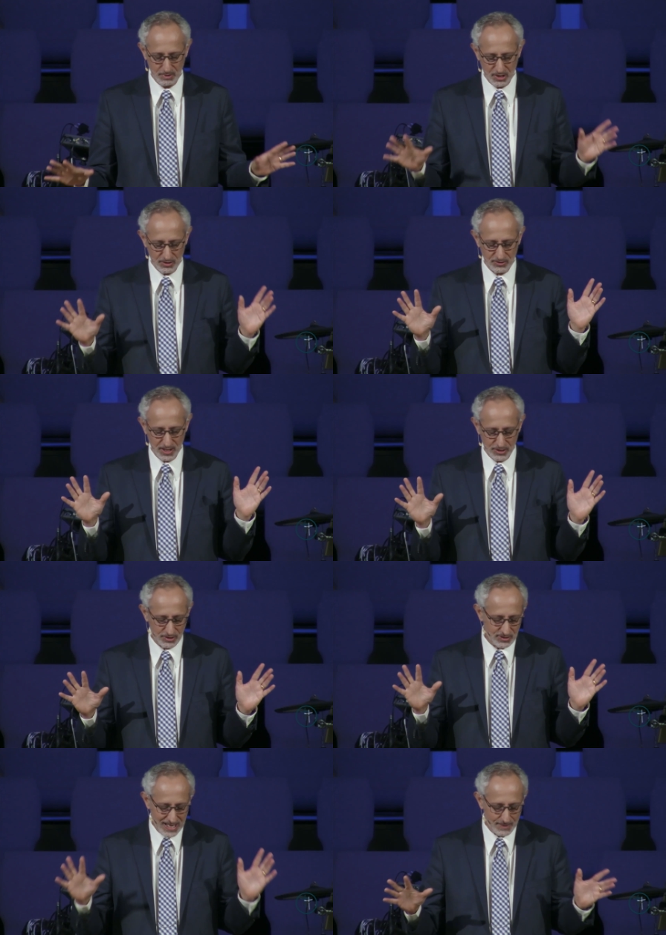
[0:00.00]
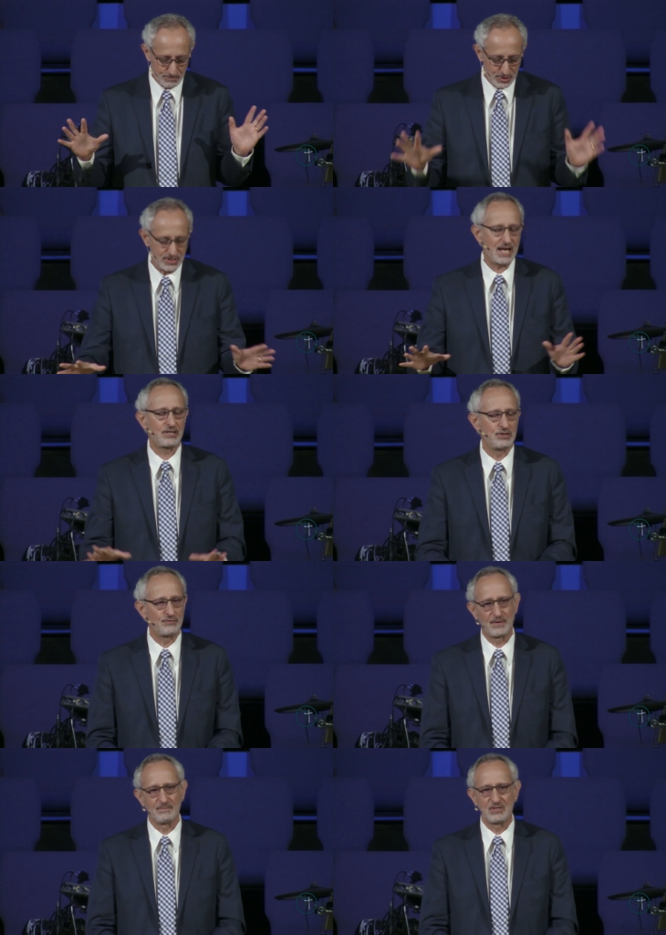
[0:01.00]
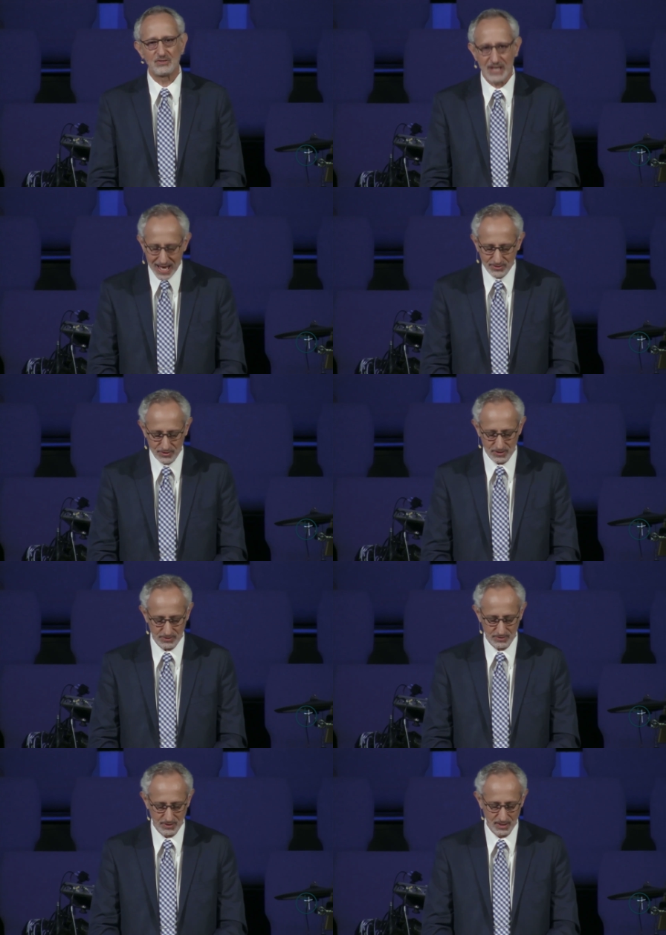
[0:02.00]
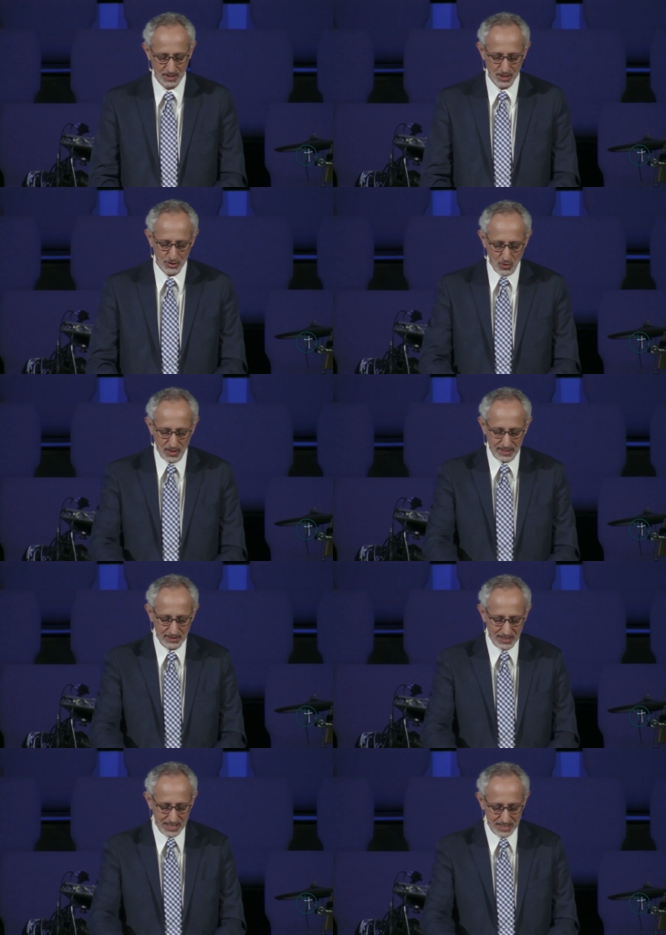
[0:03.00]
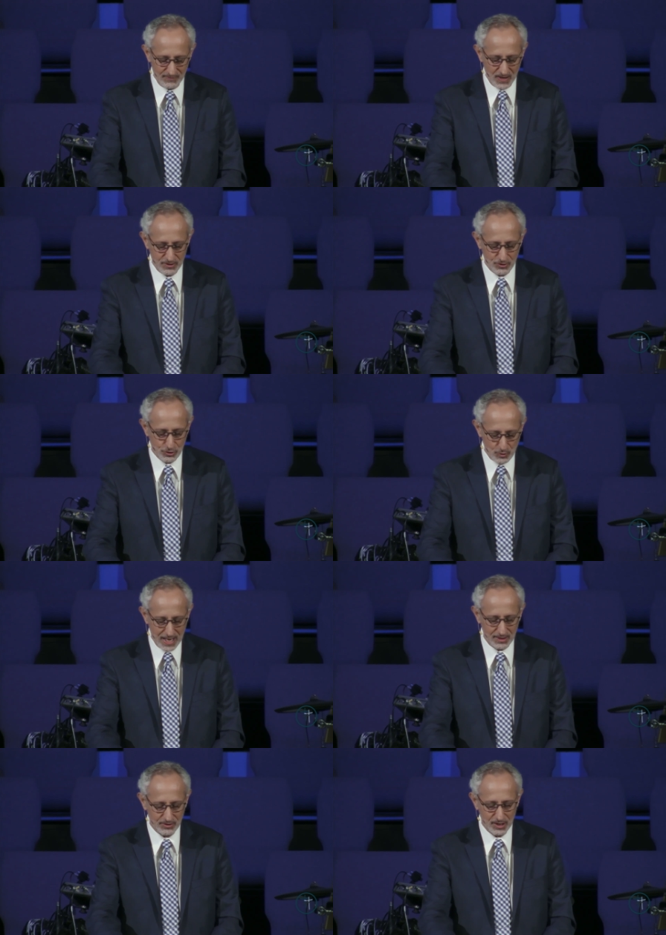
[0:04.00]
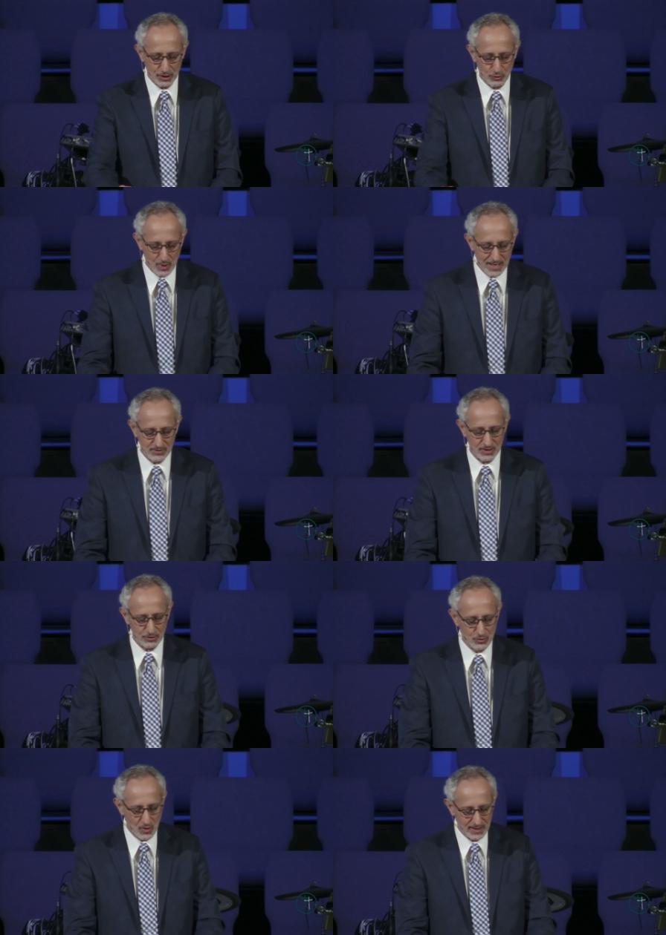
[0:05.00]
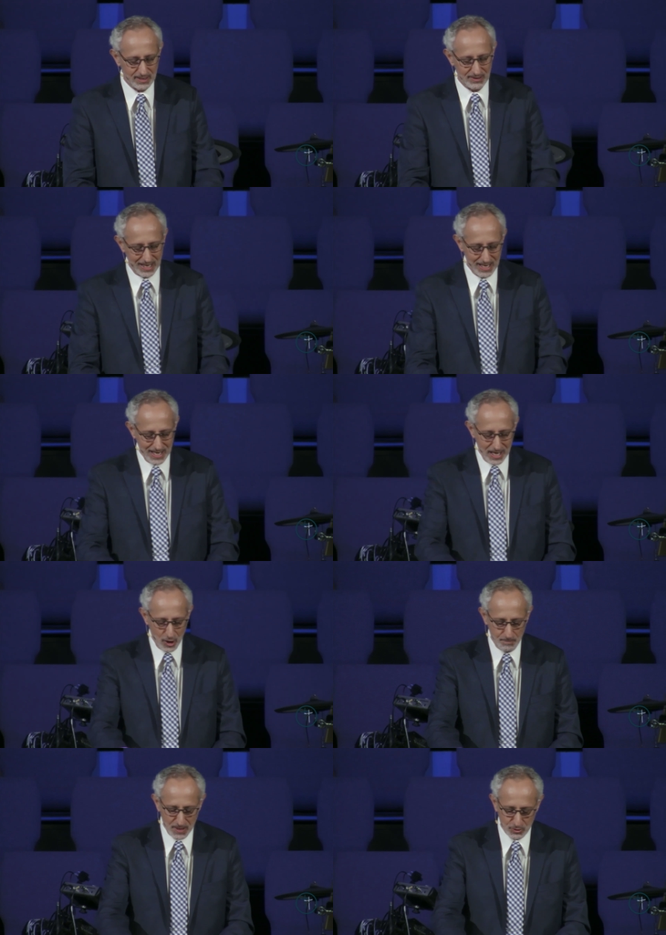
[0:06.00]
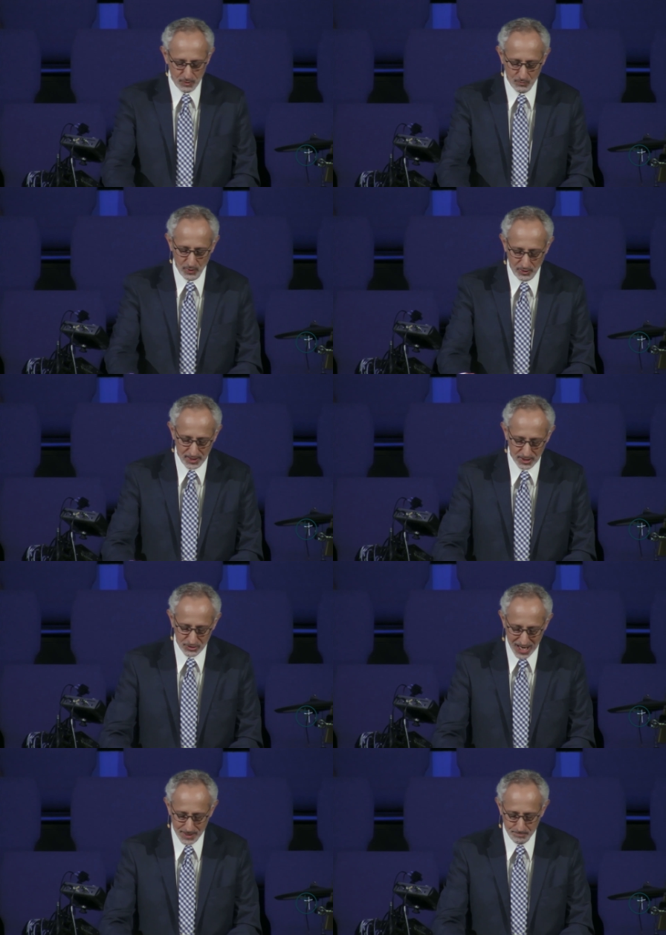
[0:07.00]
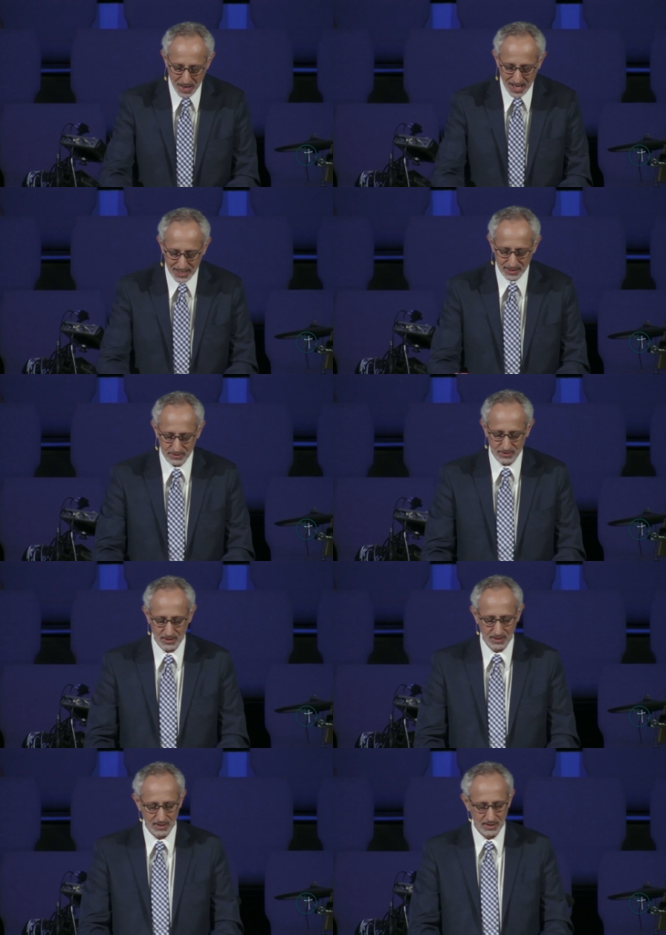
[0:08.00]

because they just can't protect you from disasters. Nor can they give us strength in a crisis, nor can they help us when we're in a tight bind.